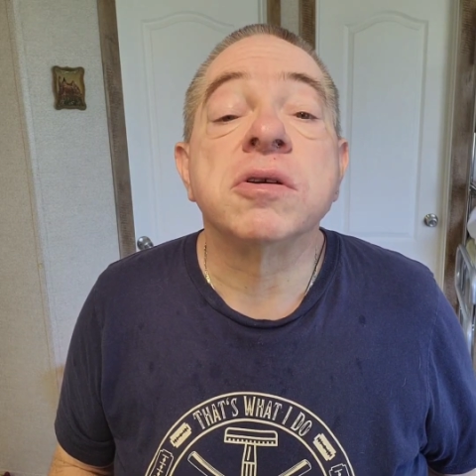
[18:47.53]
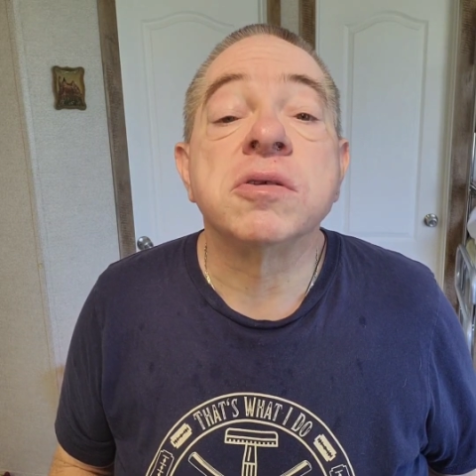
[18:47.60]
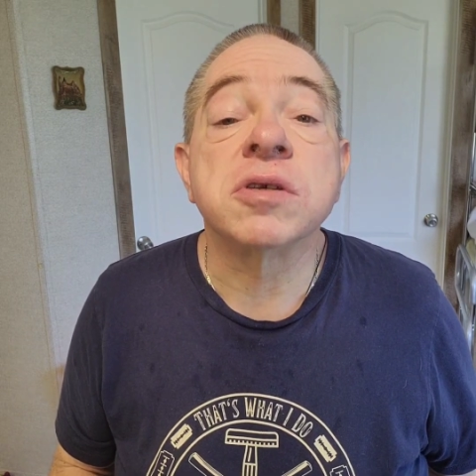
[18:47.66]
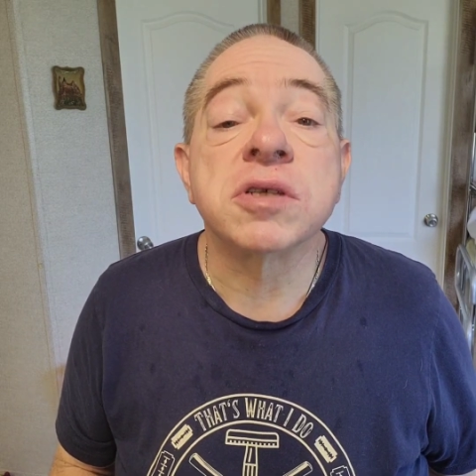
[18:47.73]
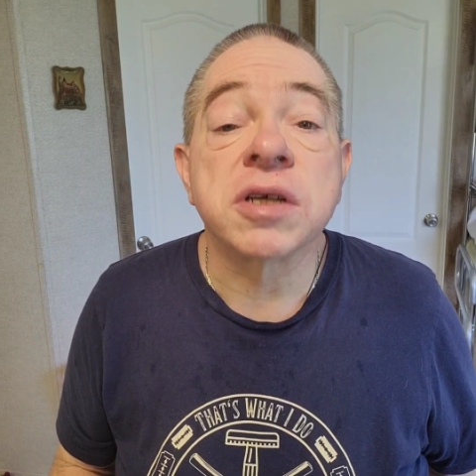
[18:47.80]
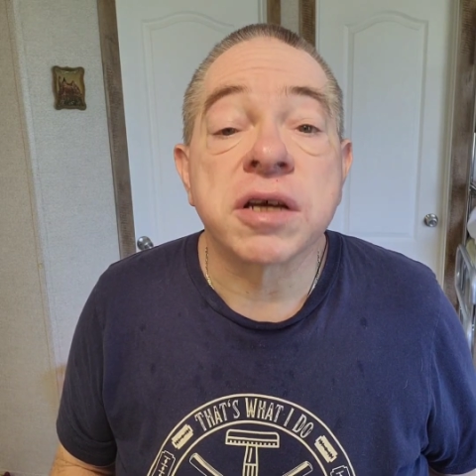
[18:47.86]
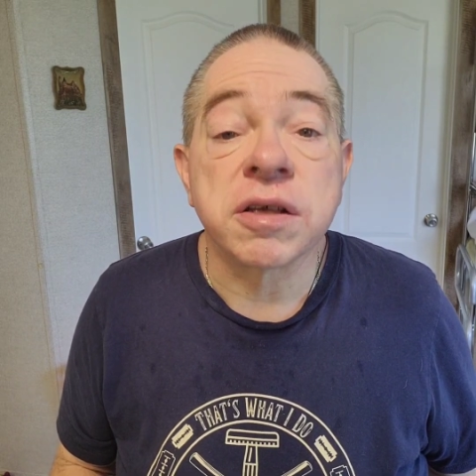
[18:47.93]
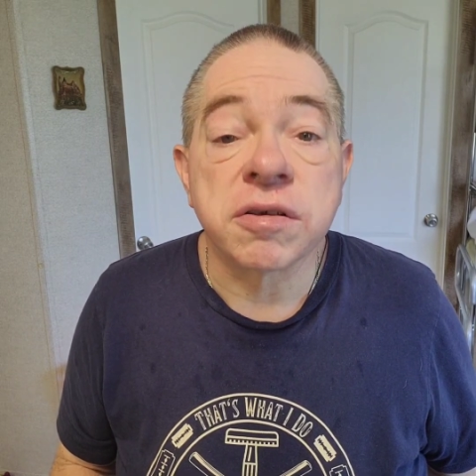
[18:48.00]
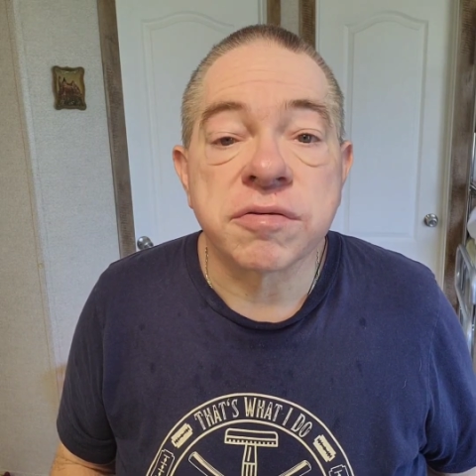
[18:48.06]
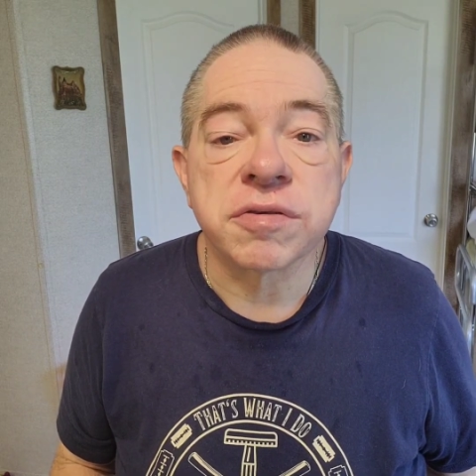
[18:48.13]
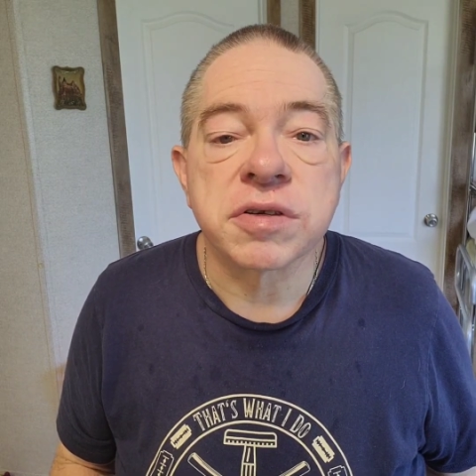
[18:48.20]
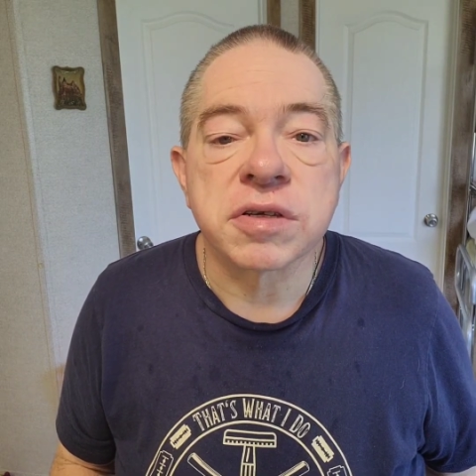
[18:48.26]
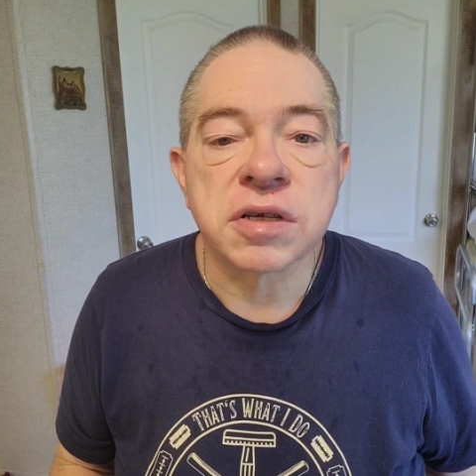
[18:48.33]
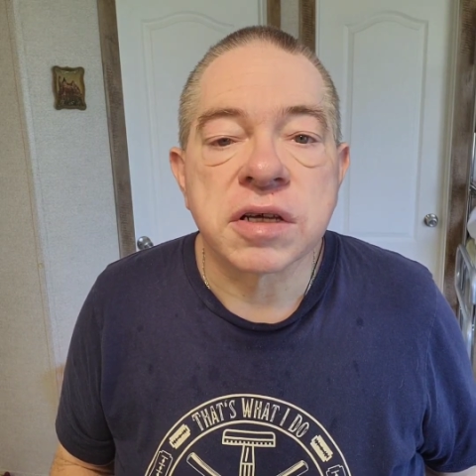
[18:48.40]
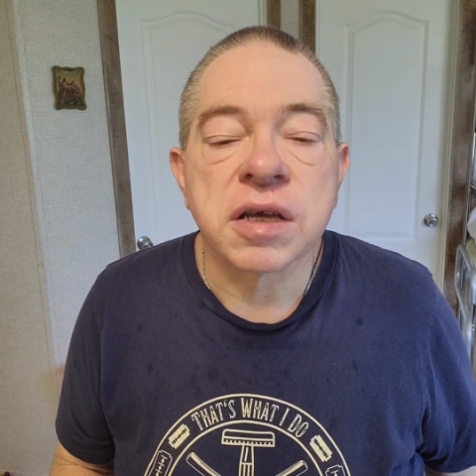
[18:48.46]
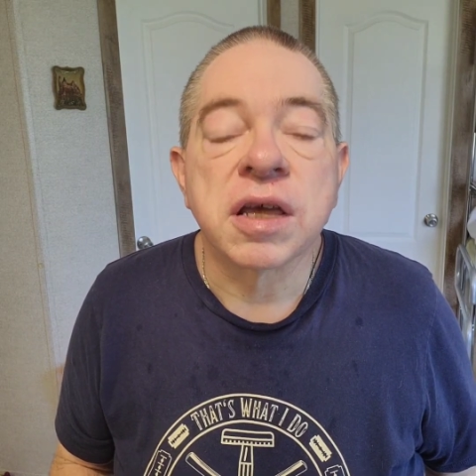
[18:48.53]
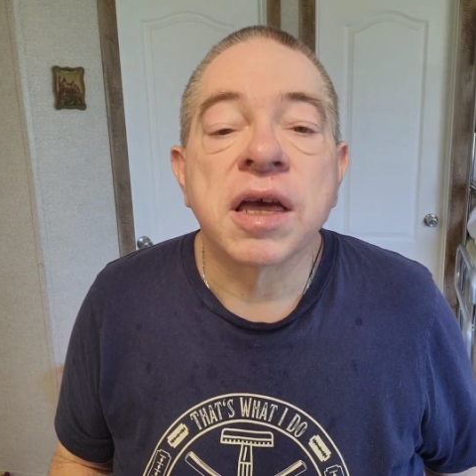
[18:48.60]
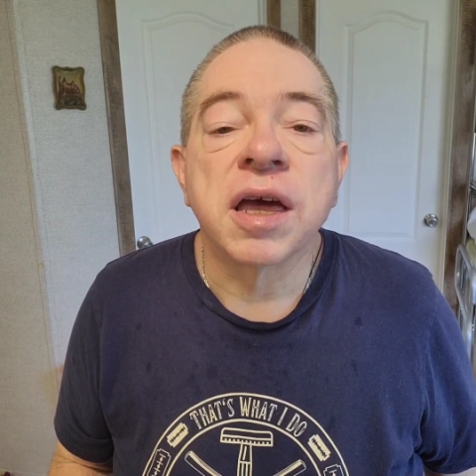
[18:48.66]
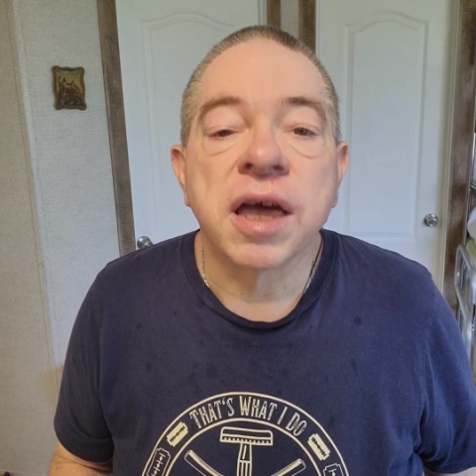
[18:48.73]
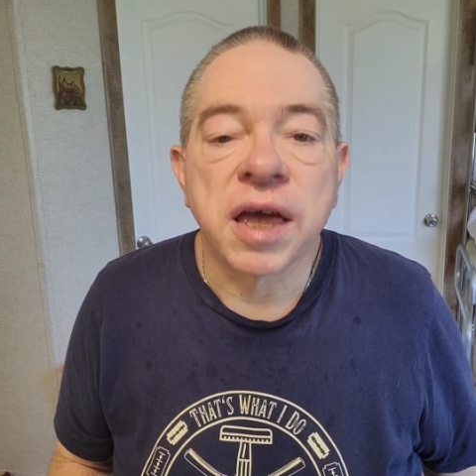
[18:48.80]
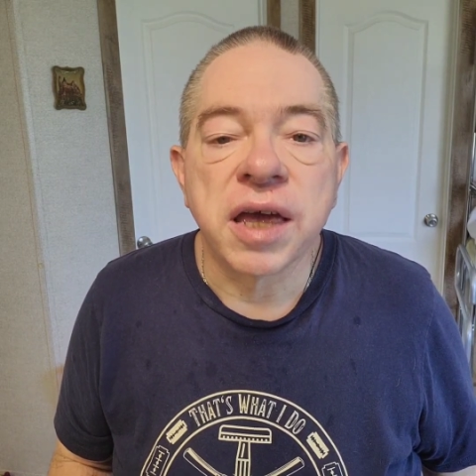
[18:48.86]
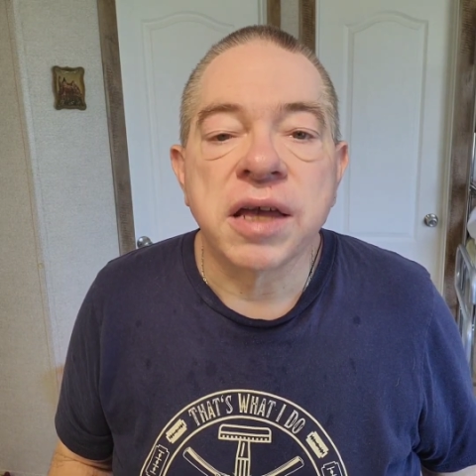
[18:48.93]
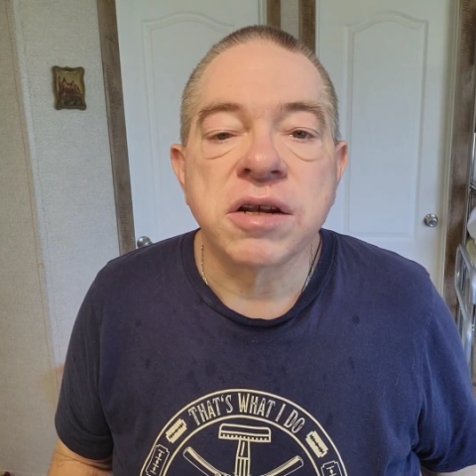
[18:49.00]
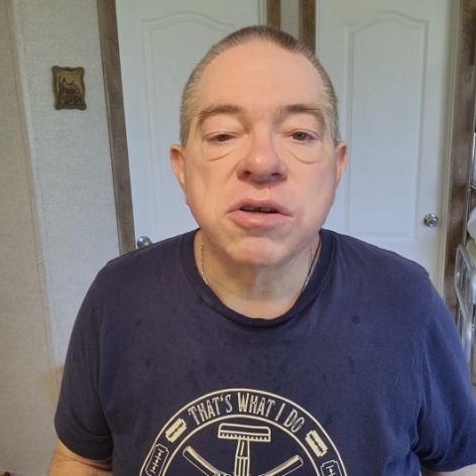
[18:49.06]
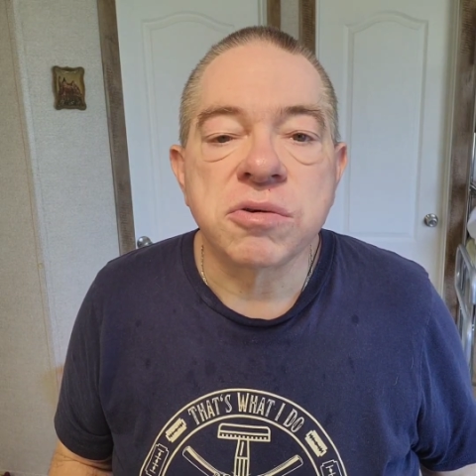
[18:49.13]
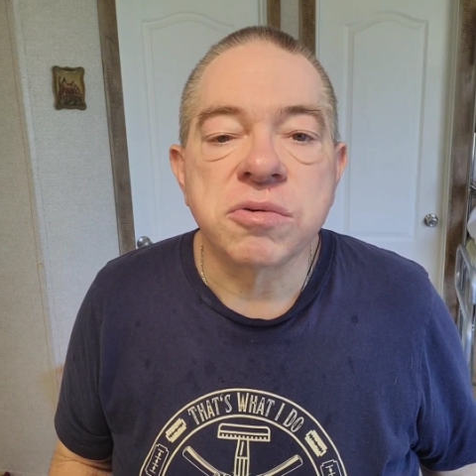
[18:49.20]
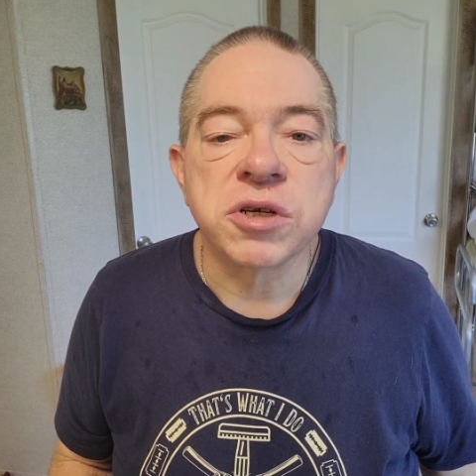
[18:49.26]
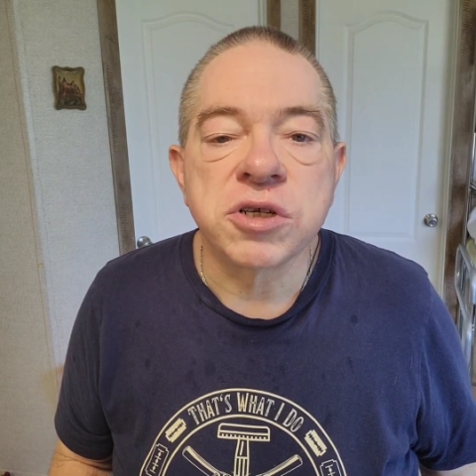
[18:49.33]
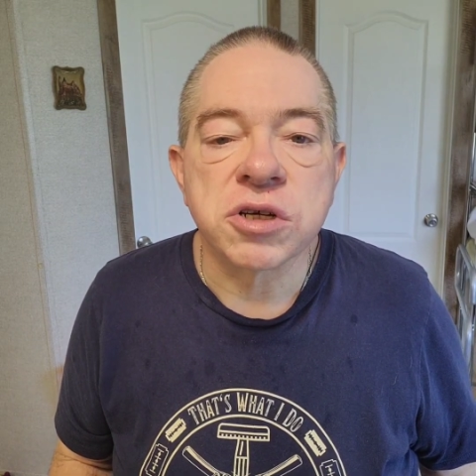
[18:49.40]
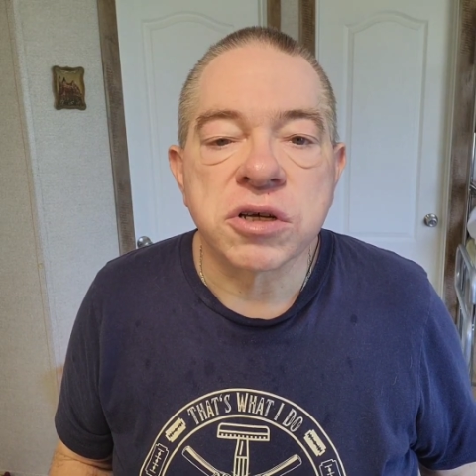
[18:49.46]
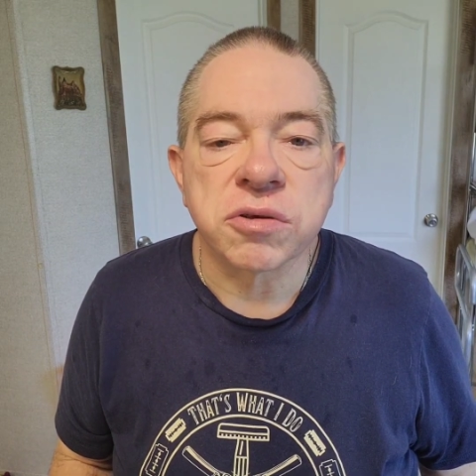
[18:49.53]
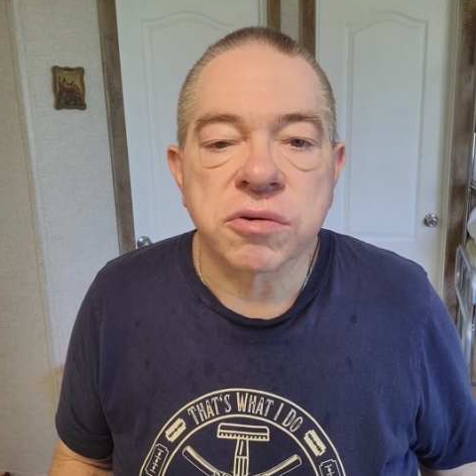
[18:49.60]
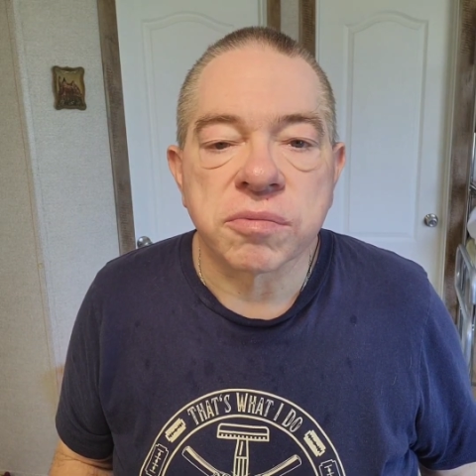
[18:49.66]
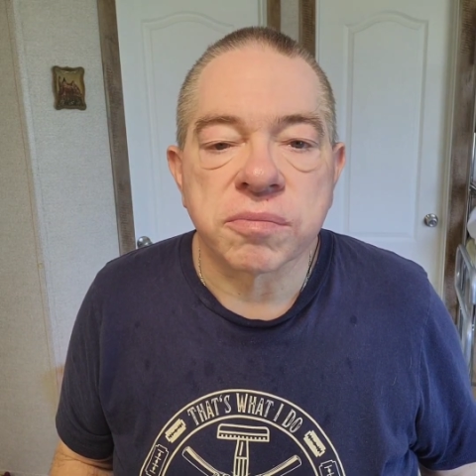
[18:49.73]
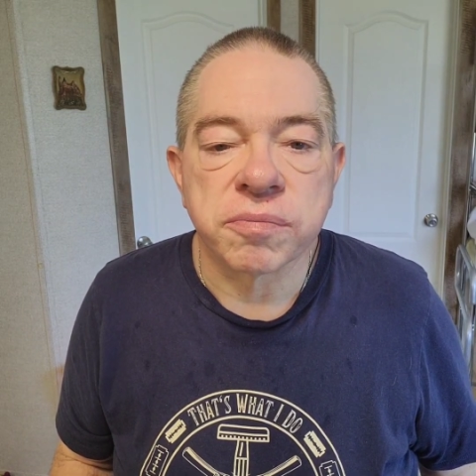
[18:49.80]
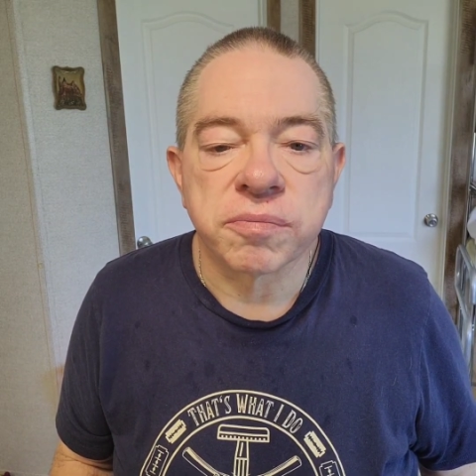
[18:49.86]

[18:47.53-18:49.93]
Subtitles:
yourselves and to each other.